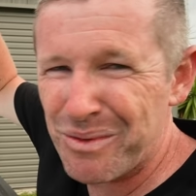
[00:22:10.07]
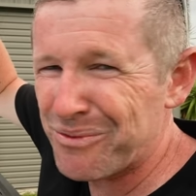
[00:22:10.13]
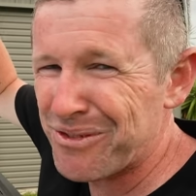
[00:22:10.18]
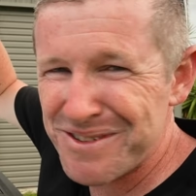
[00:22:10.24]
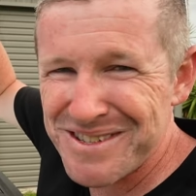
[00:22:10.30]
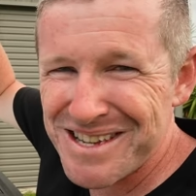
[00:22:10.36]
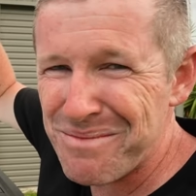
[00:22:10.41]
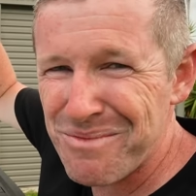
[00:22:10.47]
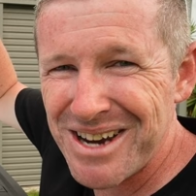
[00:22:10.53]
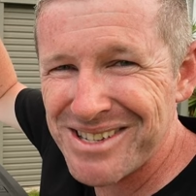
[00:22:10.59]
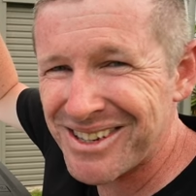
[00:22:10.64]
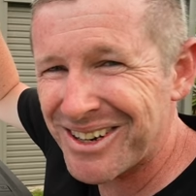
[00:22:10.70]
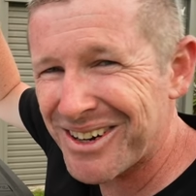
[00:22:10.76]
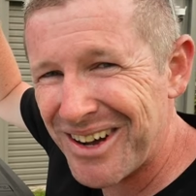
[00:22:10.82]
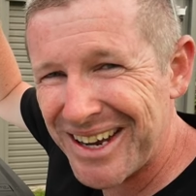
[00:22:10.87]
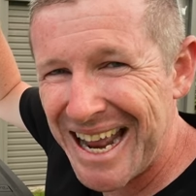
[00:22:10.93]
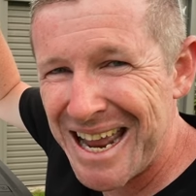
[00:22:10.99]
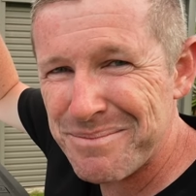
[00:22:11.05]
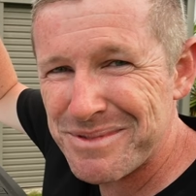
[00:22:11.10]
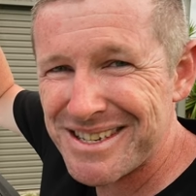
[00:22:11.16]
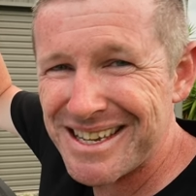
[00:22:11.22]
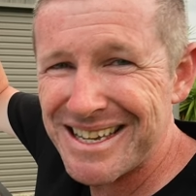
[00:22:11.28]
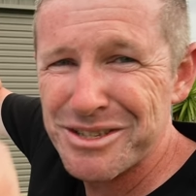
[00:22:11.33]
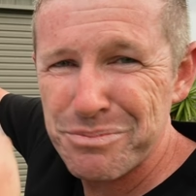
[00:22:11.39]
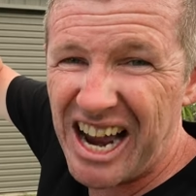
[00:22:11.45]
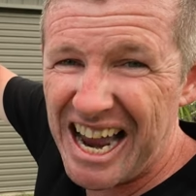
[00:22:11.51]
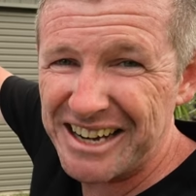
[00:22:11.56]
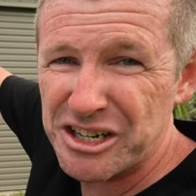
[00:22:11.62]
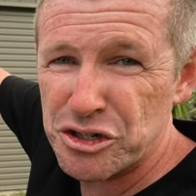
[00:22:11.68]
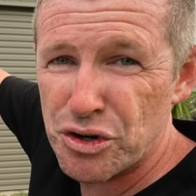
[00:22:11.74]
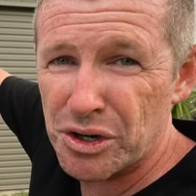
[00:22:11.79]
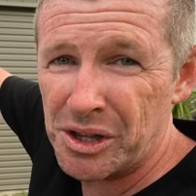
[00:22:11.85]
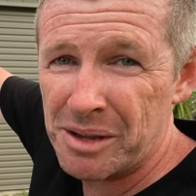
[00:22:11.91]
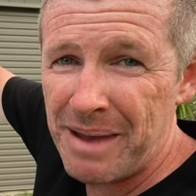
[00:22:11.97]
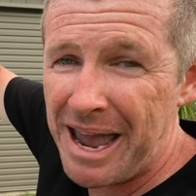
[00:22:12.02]
For some reason I got M6, I had to
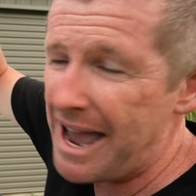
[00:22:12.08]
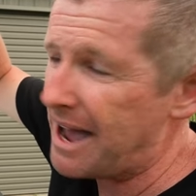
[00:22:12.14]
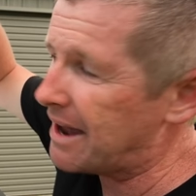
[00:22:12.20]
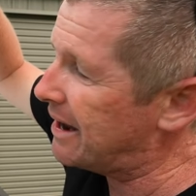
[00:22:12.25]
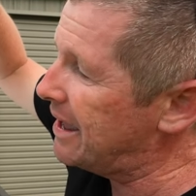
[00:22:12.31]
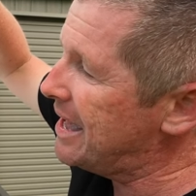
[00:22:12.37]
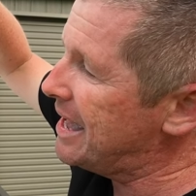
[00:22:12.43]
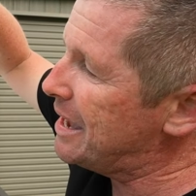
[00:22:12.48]
drill them out,